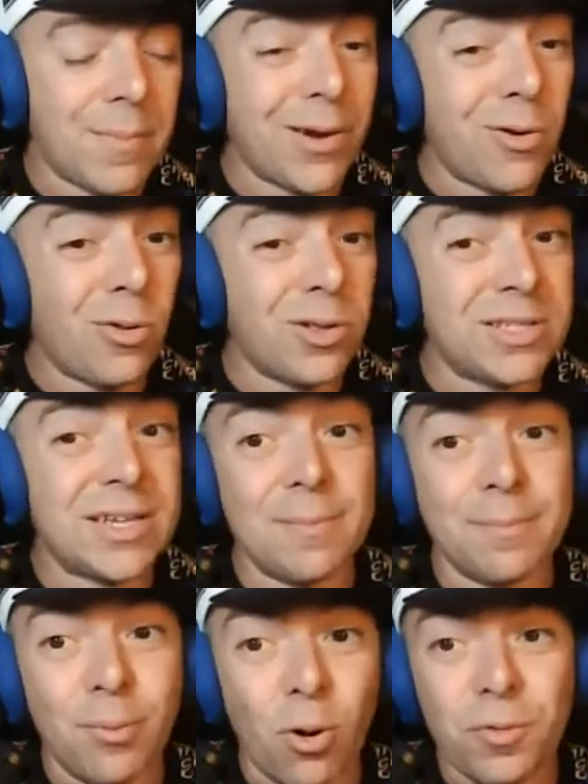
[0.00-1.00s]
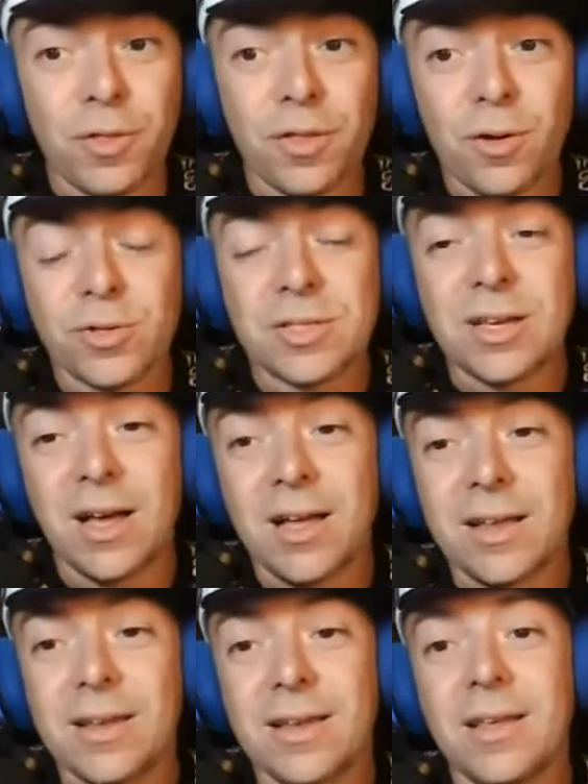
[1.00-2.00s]
My goal is to get both of those
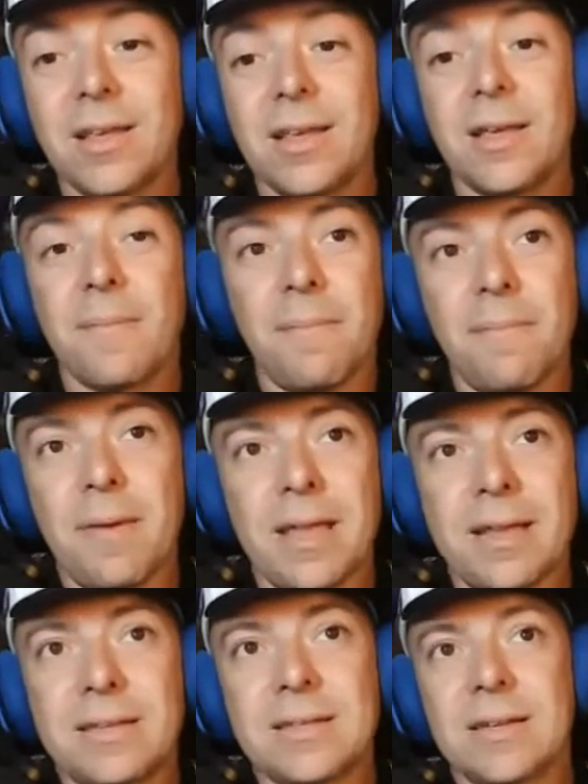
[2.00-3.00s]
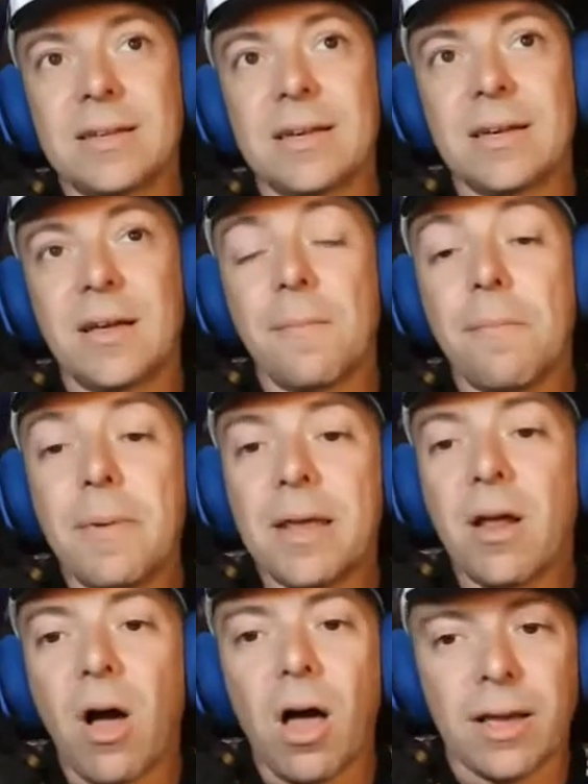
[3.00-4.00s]
done
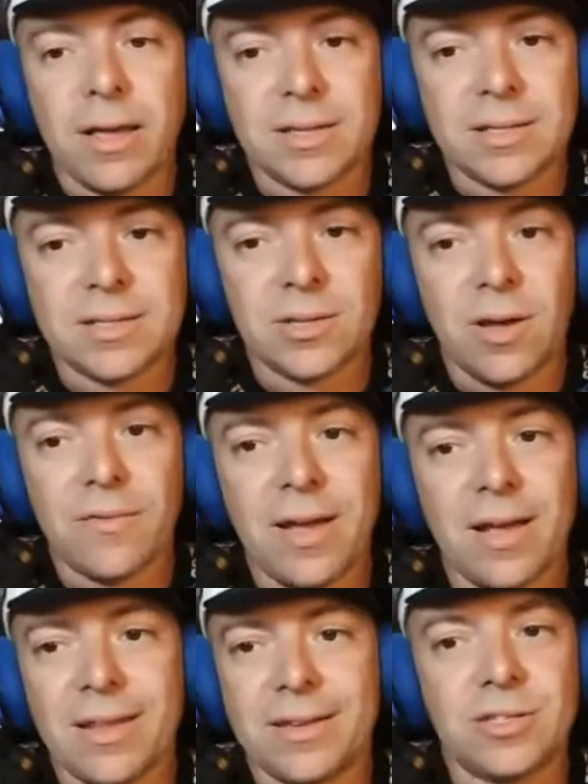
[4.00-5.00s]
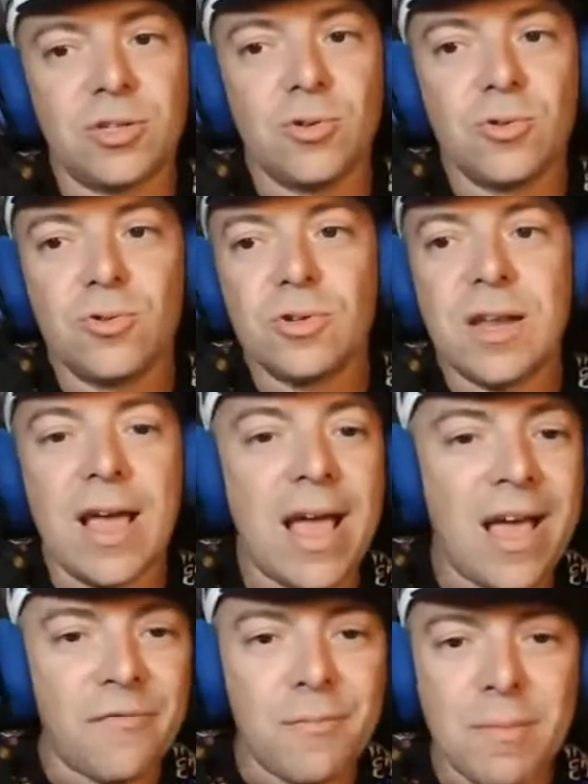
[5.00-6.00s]
mid-August. So I've got like
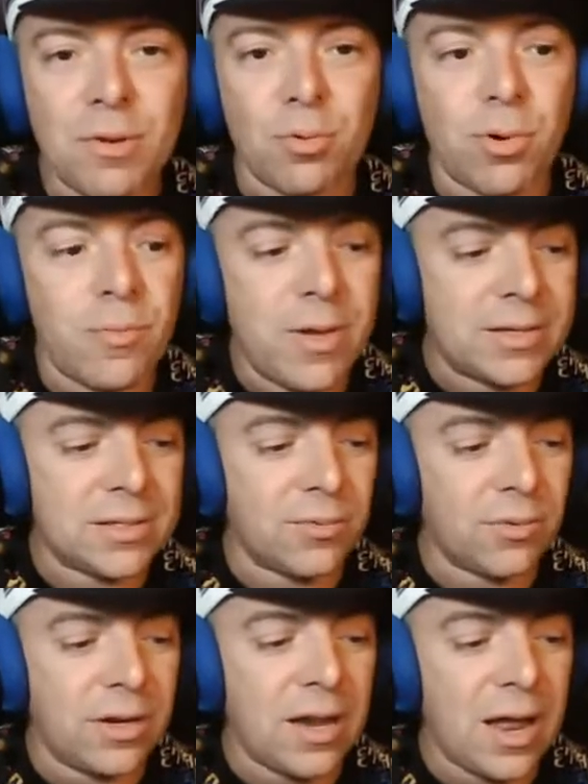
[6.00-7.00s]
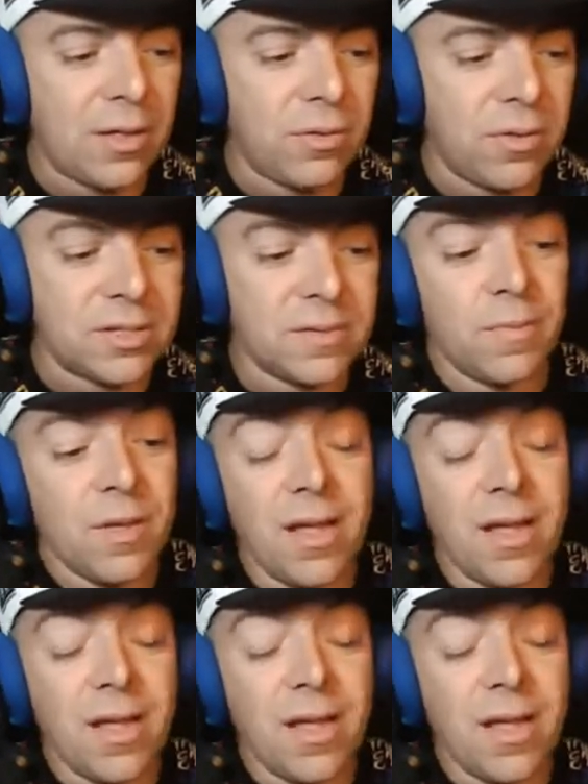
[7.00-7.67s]
2.5, maybe 3 weeks to really knock through this.